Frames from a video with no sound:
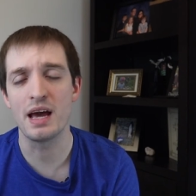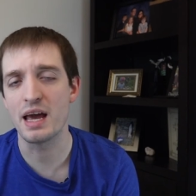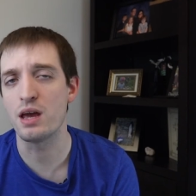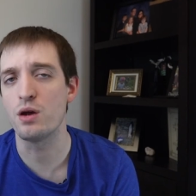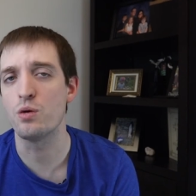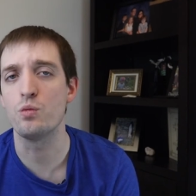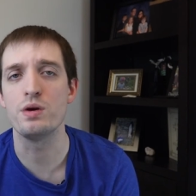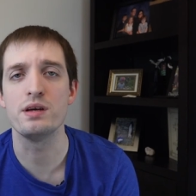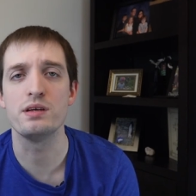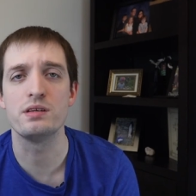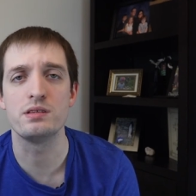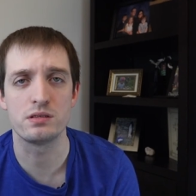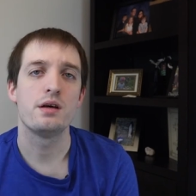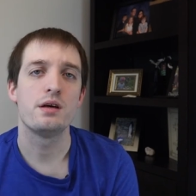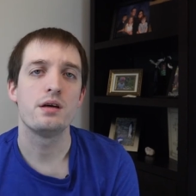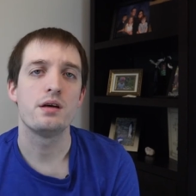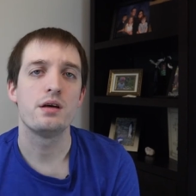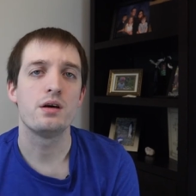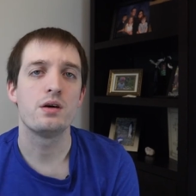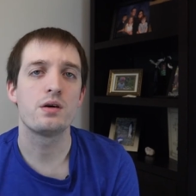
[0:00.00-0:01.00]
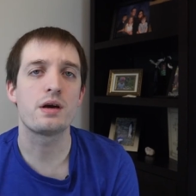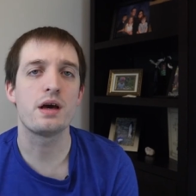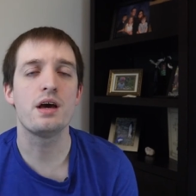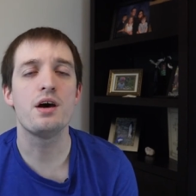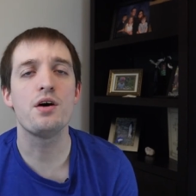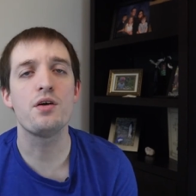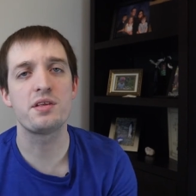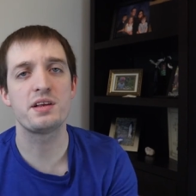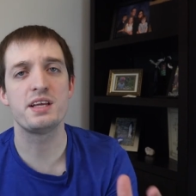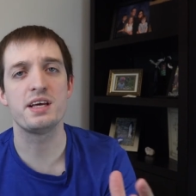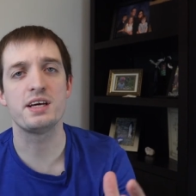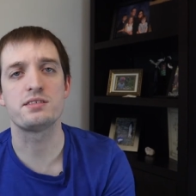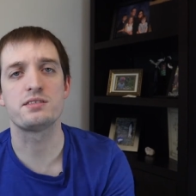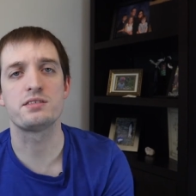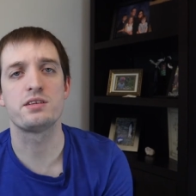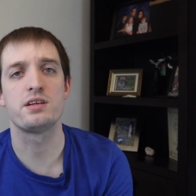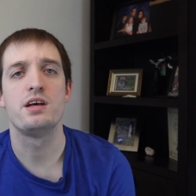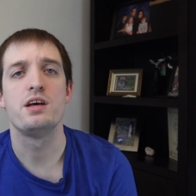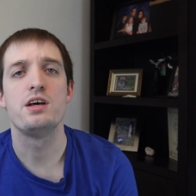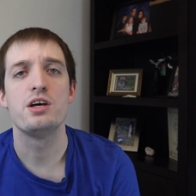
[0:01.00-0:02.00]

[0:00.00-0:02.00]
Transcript: eight weeks. Okay, health test.